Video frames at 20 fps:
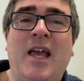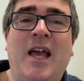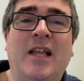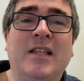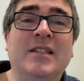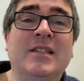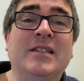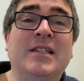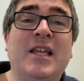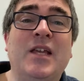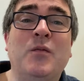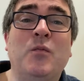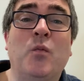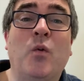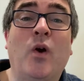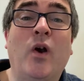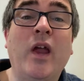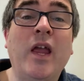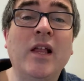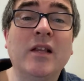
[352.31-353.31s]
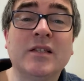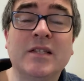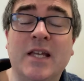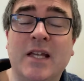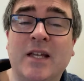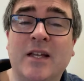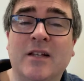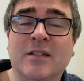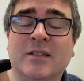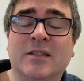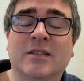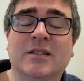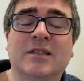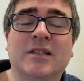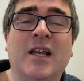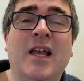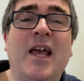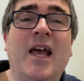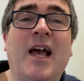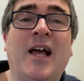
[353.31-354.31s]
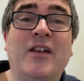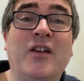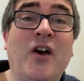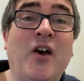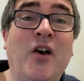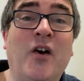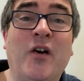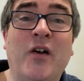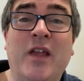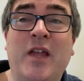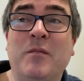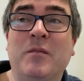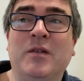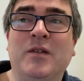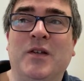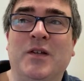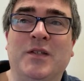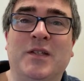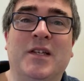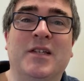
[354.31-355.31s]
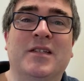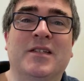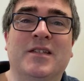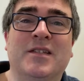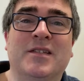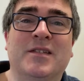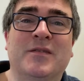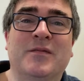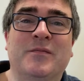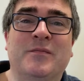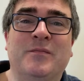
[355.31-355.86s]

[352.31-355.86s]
and see where he'll take us and how he will use us.